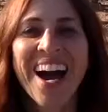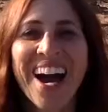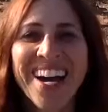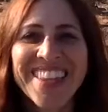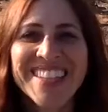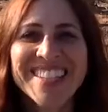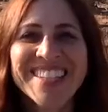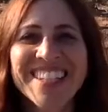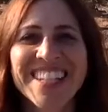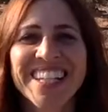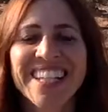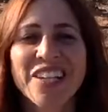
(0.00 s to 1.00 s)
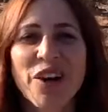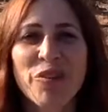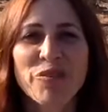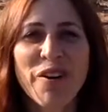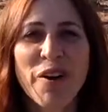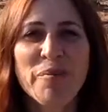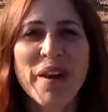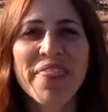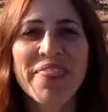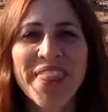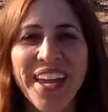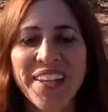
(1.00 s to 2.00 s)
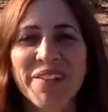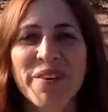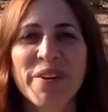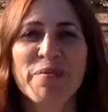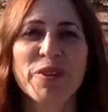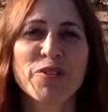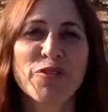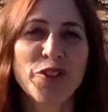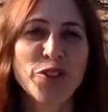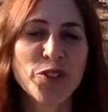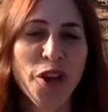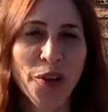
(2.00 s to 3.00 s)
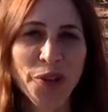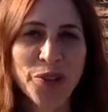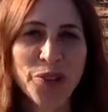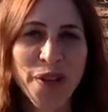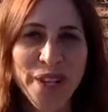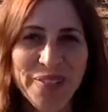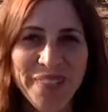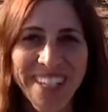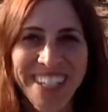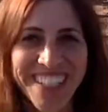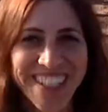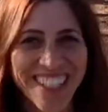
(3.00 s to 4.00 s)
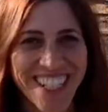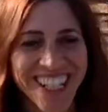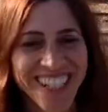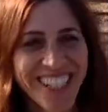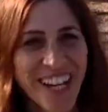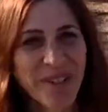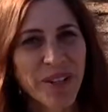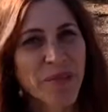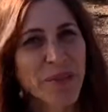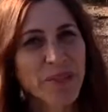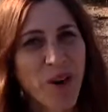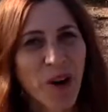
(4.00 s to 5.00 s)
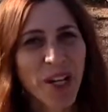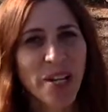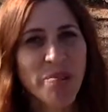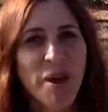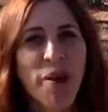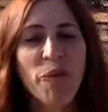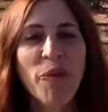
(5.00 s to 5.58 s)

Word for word: Hi, this is Galit Goldfarb, and thank you very much for joining me here today. Today I'm going to be talking about